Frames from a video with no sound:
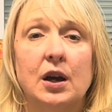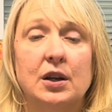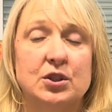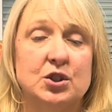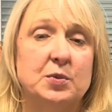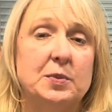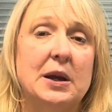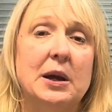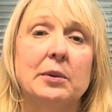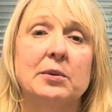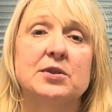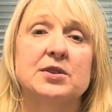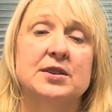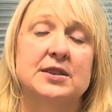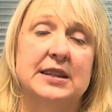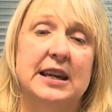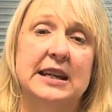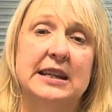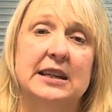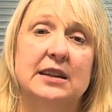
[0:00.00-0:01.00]
to be able to
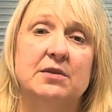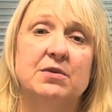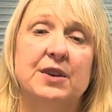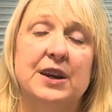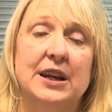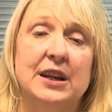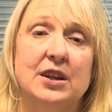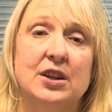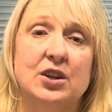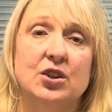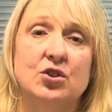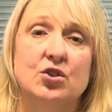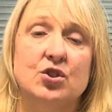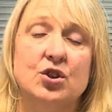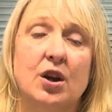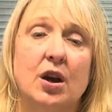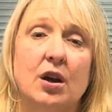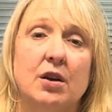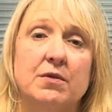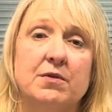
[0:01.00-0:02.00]
take advantage
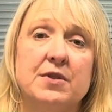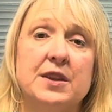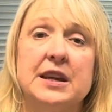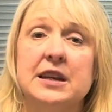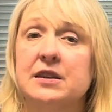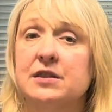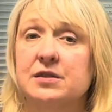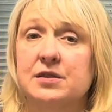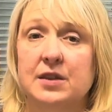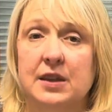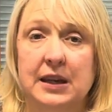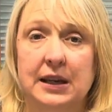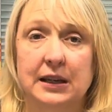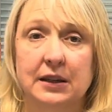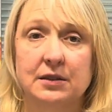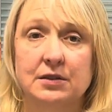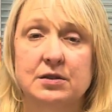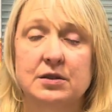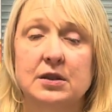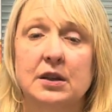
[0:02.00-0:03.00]
of these
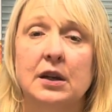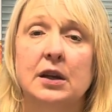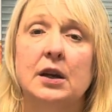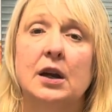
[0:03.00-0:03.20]
things.